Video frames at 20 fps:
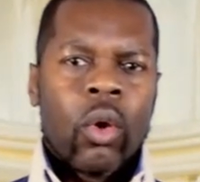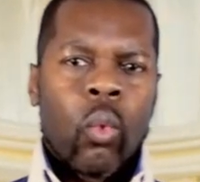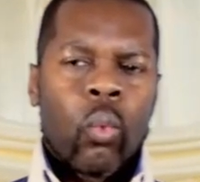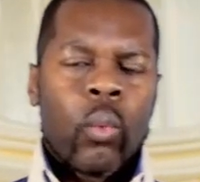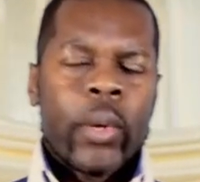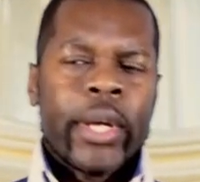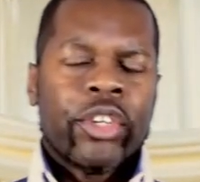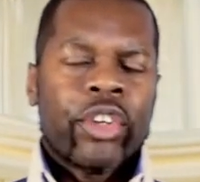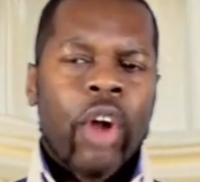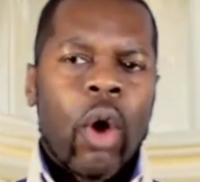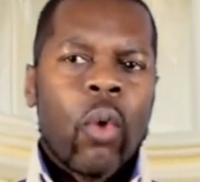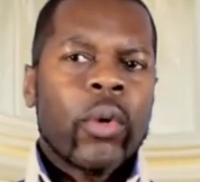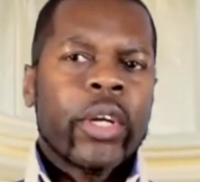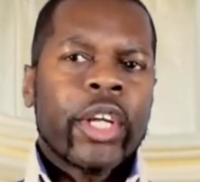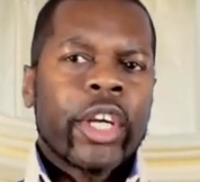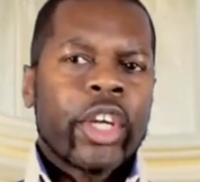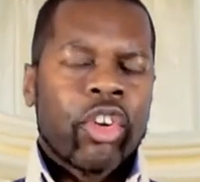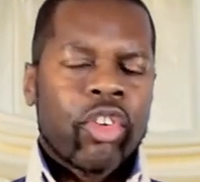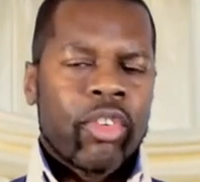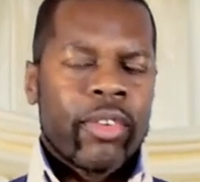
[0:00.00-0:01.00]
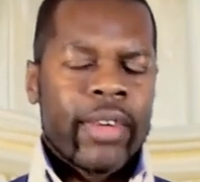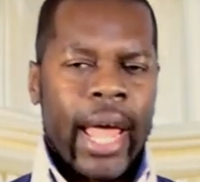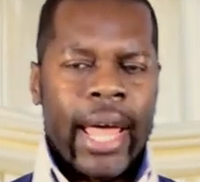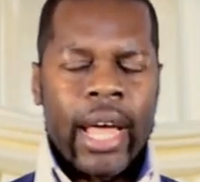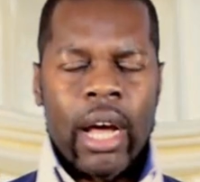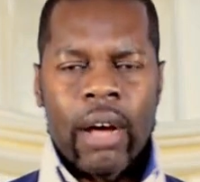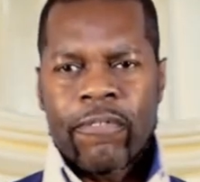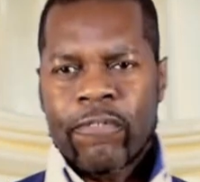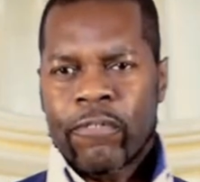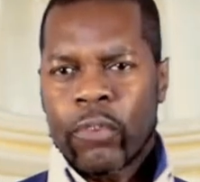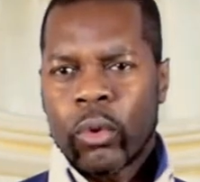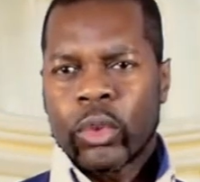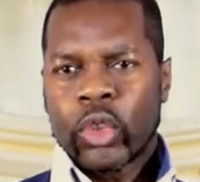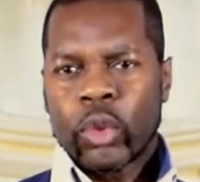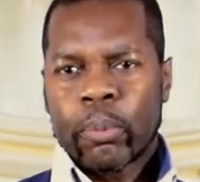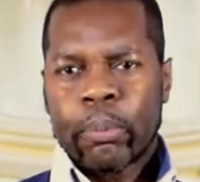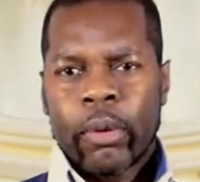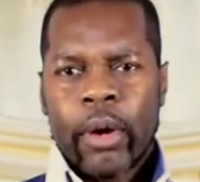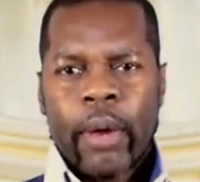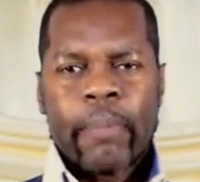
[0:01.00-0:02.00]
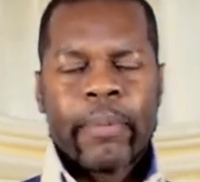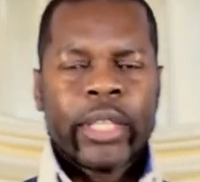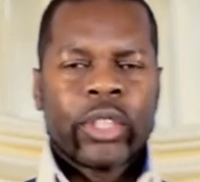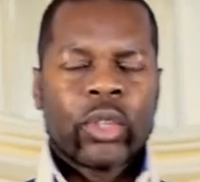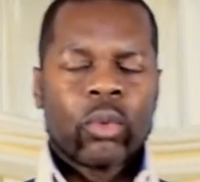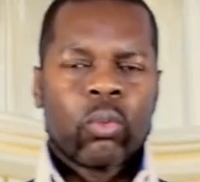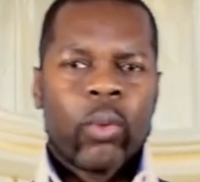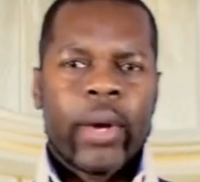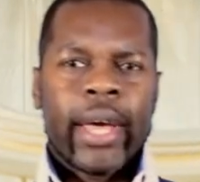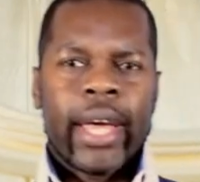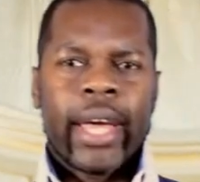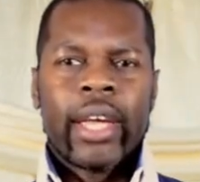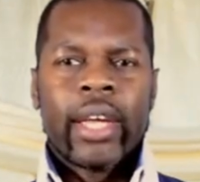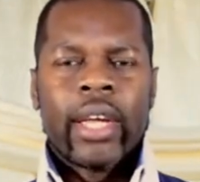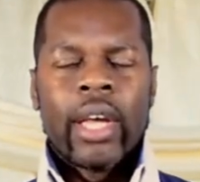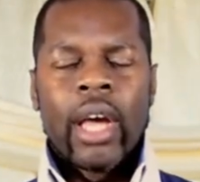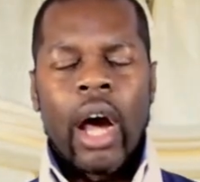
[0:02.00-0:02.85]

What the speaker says: we don't want to create a false premise where